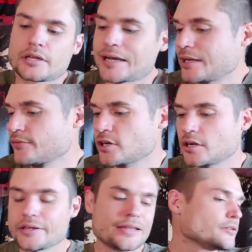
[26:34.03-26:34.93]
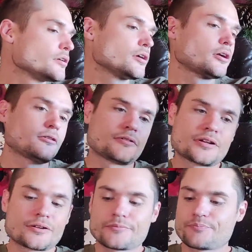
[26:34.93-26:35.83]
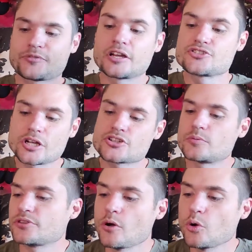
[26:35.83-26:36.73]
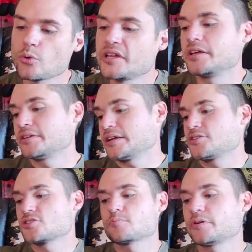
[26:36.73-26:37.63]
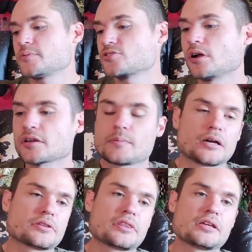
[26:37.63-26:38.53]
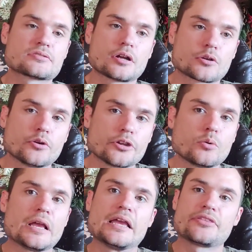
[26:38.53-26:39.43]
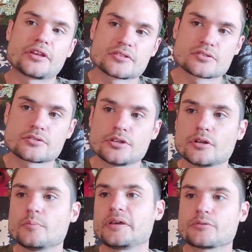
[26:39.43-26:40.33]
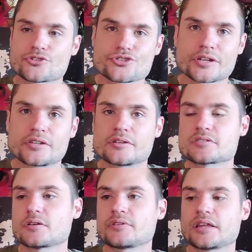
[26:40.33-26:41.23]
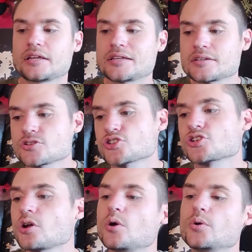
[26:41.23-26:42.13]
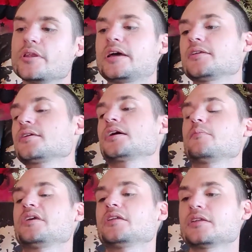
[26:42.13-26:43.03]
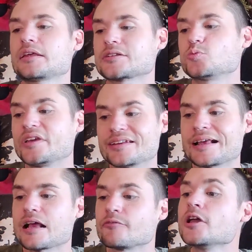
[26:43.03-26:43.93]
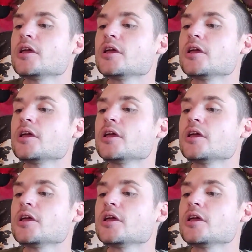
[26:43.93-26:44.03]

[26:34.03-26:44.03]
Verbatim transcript: kind of in conjunction with the whole reading that I just pretty much talked about, things not going your way, things, you know, being restricted and stuff like that, it does show that coming in the next week and a half